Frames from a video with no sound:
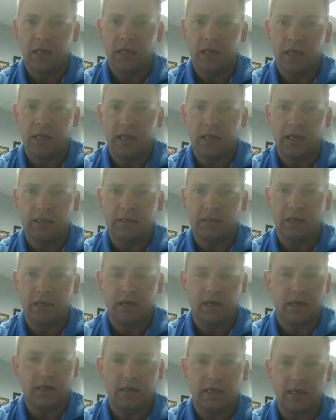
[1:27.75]
And
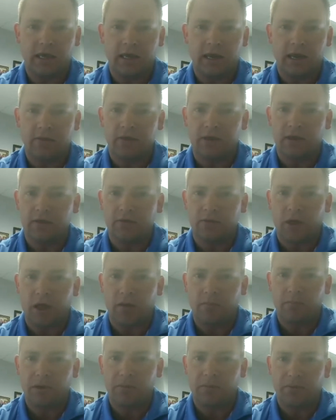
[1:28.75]
again, I think
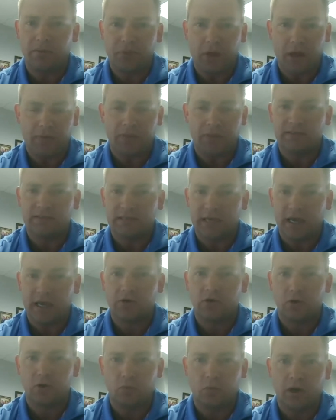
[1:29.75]
people thought that Zach
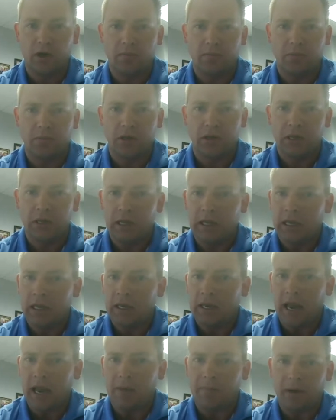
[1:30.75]
could win, but
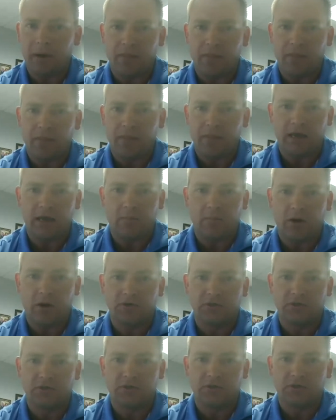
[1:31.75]
not by that kind of
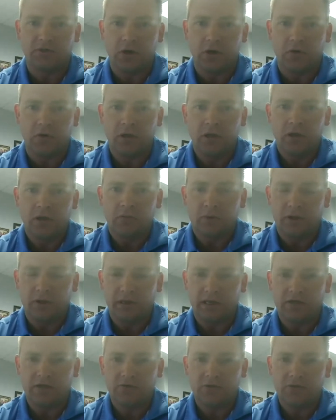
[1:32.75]
margin. So
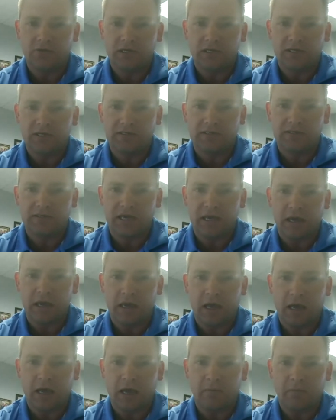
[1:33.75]
really interesting to see
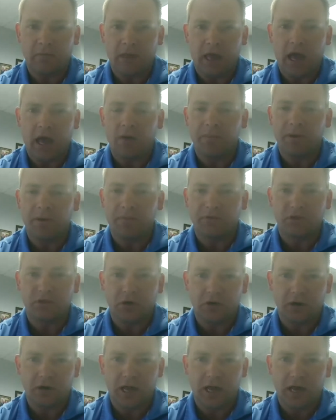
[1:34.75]
how people
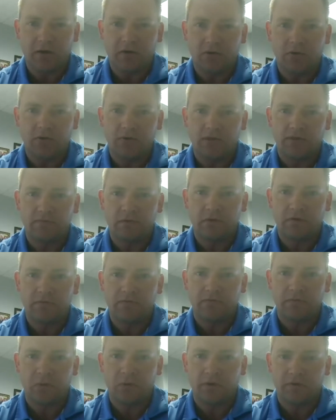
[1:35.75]
turned out and who they voted
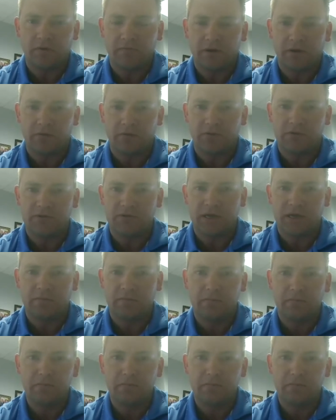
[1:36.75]
for in the federal side.